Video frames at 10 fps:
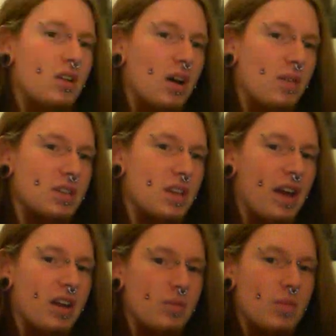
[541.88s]
Now this
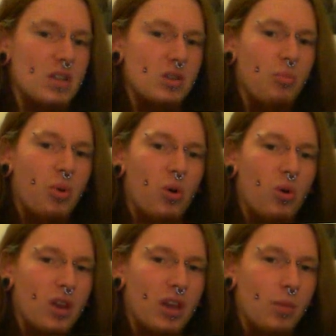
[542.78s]
game is
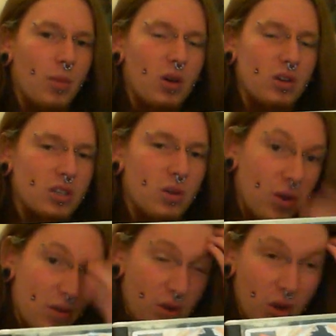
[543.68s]
appalling, but I
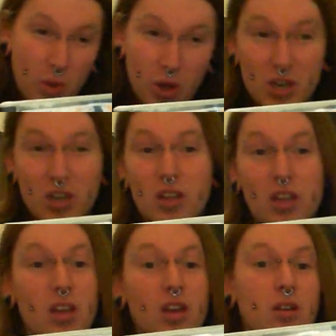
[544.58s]
saw it for £1
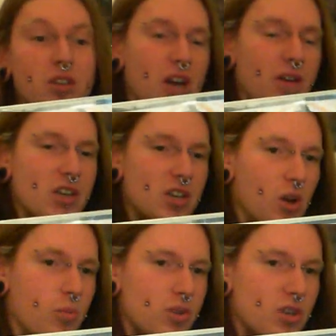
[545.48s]
in a charity
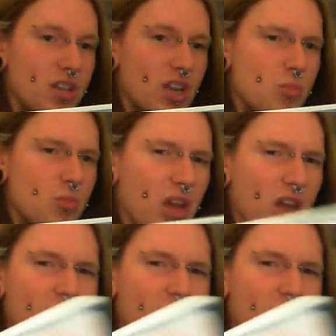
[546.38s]
shop and just had to pick it